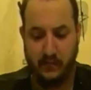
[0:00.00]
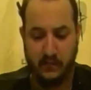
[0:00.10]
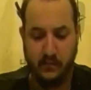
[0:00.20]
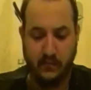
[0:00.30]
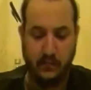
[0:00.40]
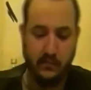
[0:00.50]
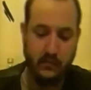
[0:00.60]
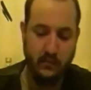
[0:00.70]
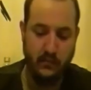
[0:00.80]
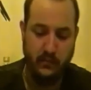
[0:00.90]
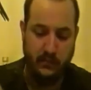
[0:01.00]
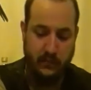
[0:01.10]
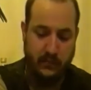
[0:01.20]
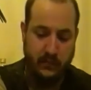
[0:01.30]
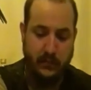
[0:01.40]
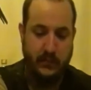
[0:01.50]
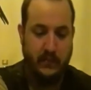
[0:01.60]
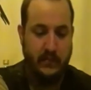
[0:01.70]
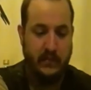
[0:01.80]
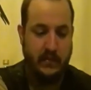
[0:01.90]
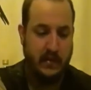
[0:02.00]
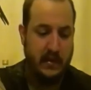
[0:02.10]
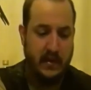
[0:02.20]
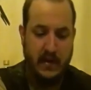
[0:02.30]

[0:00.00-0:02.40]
Nothing is said.